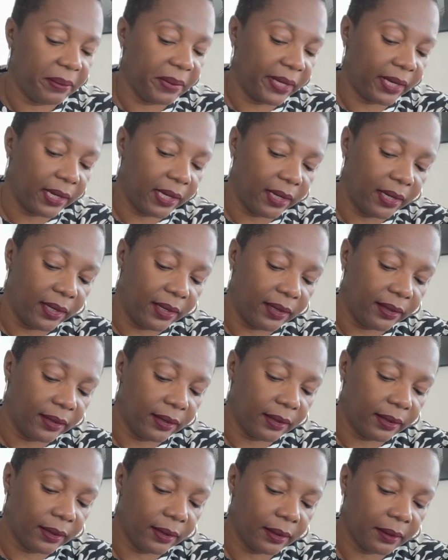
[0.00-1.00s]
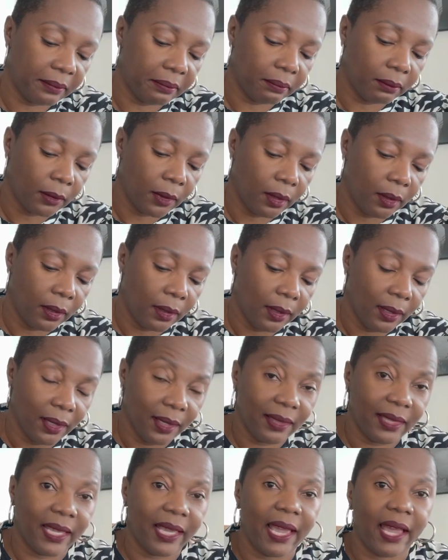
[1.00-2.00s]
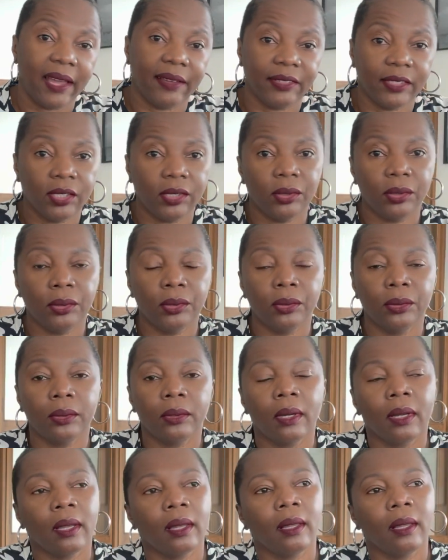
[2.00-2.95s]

because they have to.